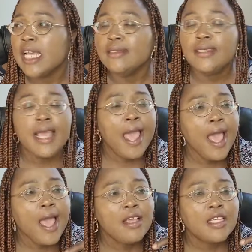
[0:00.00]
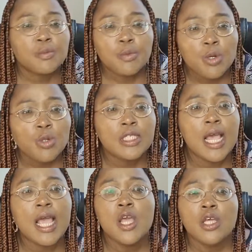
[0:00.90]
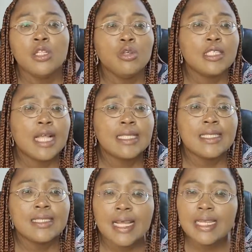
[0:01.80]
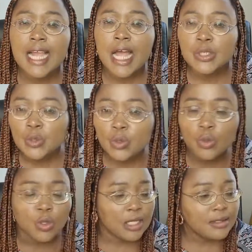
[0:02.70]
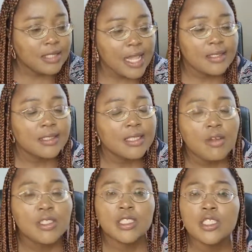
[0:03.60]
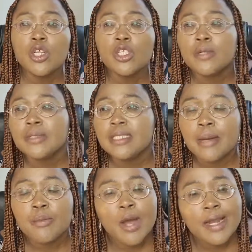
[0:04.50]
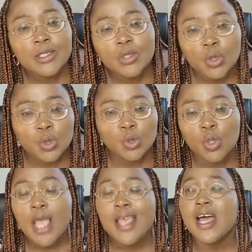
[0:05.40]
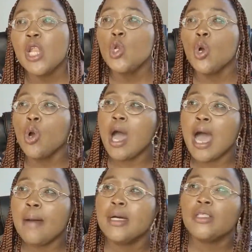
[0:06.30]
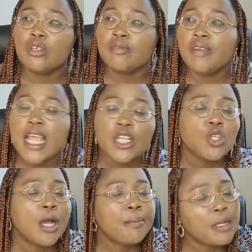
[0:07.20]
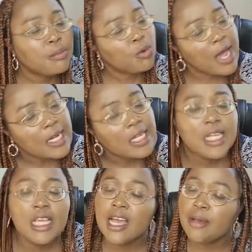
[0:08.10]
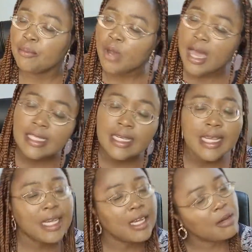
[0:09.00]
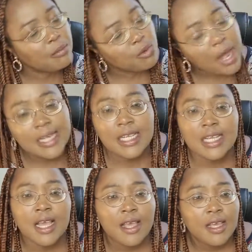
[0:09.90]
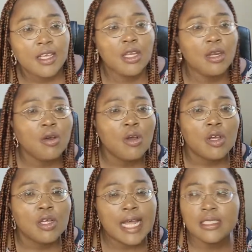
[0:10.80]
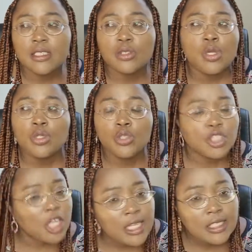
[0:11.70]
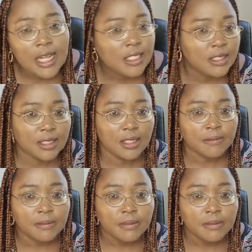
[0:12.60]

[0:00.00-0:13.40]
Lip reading: The air is polluted. Those are things that they can do there in the southeast. It's not something that Buhari is going to do. And no amount of lecture about Buhari here and Buhari here and Buhari here, that is going to change anything.